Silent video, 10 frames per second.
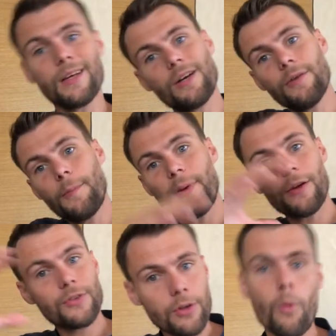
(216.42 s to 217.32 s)
gonna pair
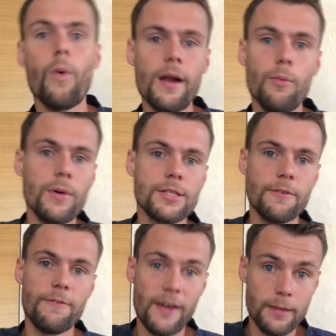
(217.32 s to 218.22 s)
so well with the
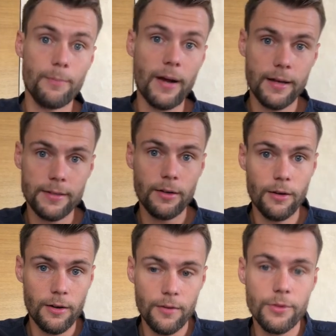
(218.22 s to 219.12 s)
fat part
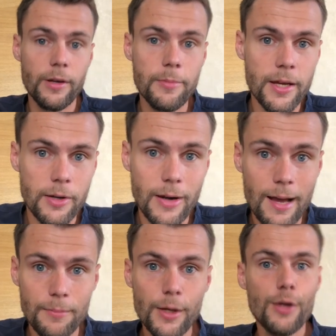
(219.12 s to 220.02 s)
of the Iberic
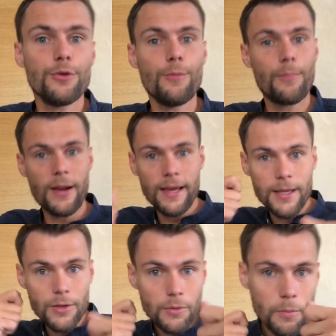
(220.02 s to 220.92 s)
ham to
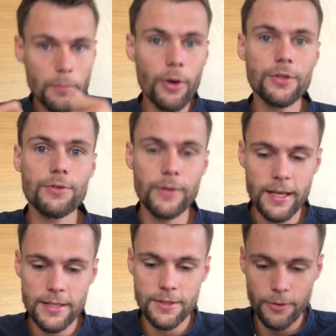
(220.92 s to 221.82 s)
play both
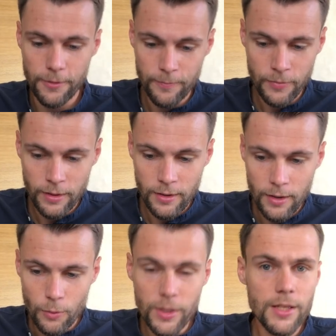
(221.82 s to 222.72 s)
together.
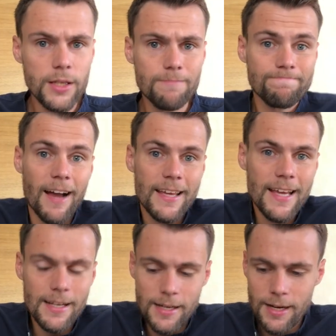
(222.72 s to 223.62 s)

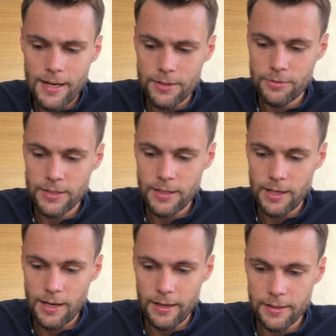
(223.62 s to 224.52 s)
I like to say
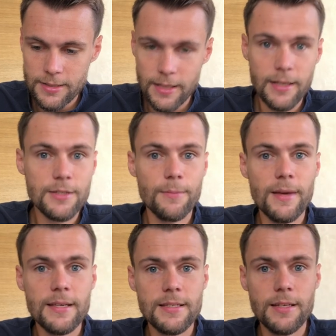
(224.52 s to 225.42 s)
like sake is
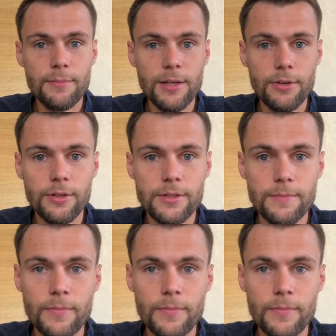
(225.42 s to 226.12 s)
amazing because